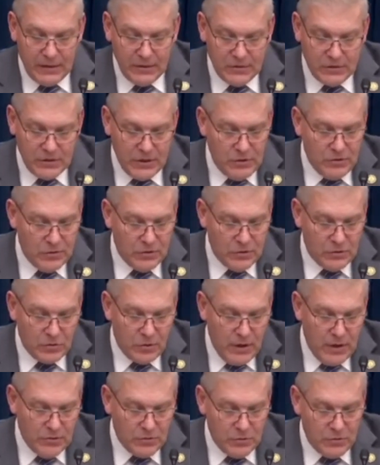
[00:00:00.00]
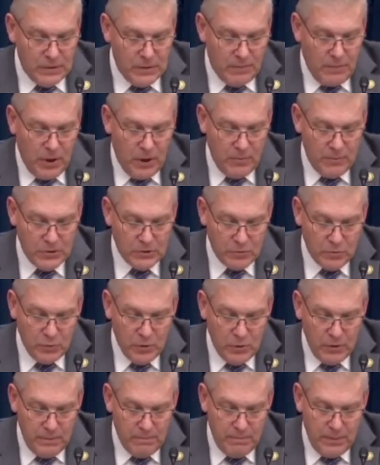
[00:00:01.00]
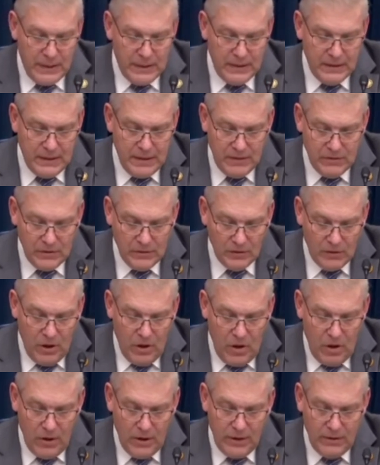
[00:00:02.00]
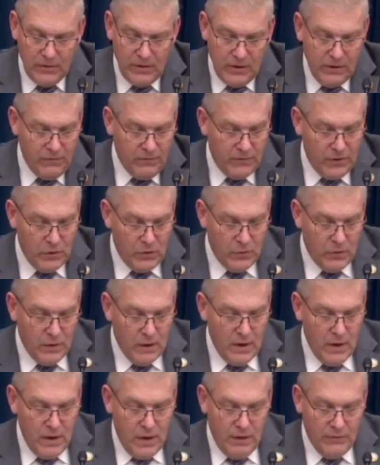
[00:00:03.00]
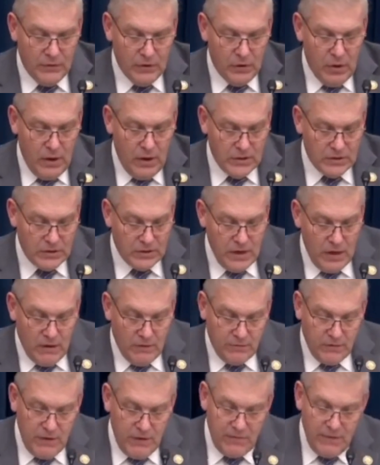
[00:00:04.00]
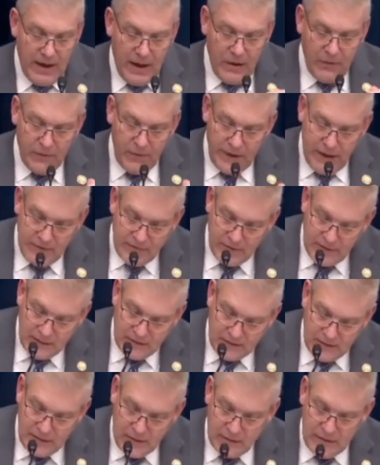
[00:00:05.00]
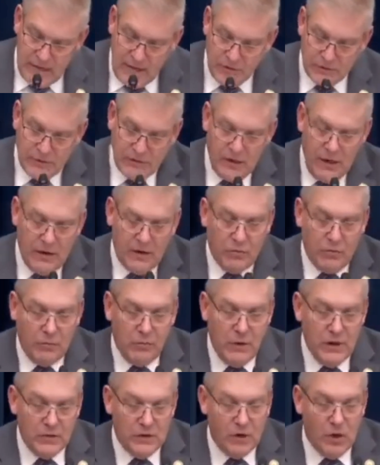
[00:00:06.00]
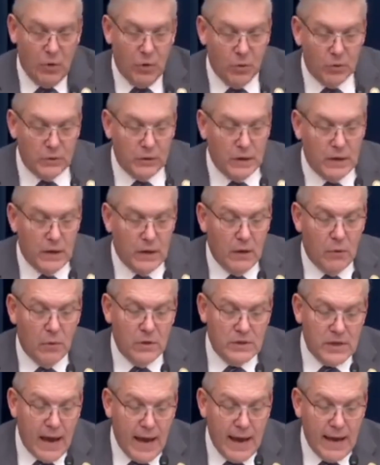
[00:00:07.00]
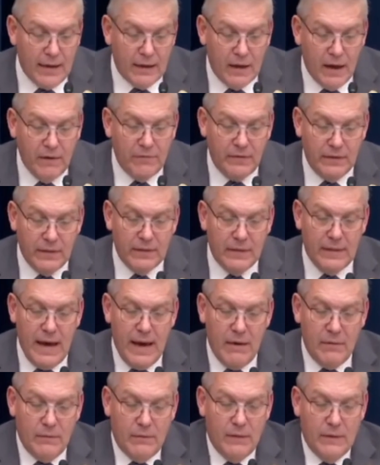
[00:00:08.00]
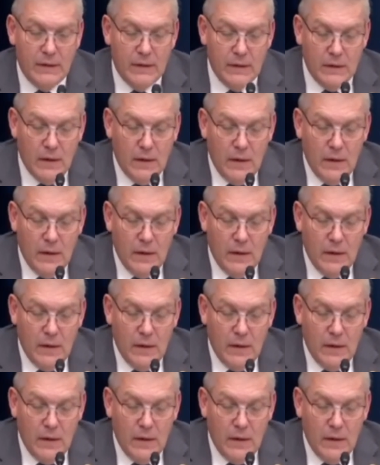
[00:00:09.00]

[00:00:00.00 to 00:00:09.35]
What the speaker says: and considered the Treasury Department's rule impeding the law in their view of the law itself. They found that the $10,000 threshold was high enough and that